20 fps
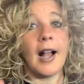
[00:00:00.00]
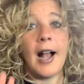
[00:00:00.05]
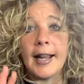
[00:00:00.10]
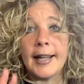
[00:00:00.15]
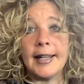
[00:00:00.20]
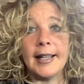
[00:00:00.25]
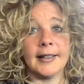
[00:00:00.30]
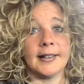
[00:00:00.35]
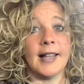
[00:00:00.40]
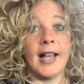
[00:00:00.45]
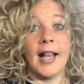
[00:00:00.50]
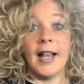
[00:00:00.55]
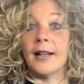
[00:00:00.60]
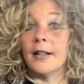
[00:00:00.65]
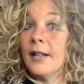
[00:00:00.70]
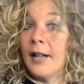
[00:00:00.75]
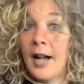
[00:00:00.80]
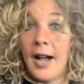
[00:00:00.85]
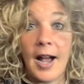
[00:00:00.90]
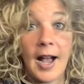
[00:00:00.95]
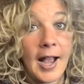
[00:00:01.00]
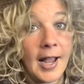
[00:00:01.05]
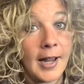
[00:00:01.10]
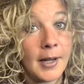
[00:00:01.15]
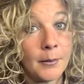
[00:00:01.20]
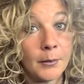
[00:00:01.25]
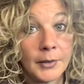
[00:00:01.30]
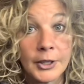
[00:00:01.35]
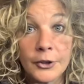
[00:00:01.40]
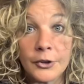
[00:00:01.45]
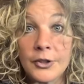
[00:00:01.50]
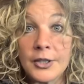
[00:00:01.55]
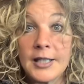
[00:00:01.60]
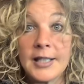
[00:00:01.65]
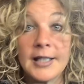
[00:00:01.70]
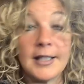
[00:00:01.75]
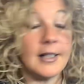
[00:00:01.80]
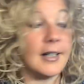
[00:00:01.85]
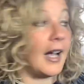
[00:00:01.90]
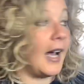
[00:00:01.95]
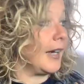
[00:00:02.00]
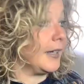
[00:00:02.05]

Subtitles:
I get that. I am guilty.